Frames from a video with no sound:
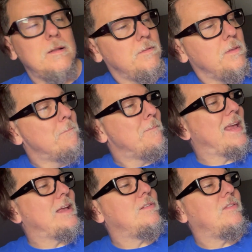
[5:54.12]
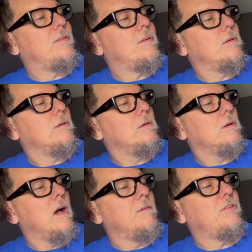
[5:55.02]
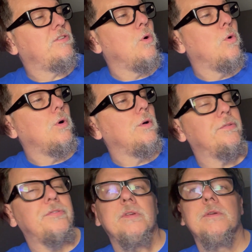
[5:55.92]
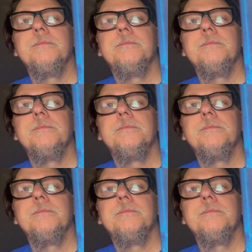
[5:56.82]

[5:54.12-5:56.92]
The Mace of Souls.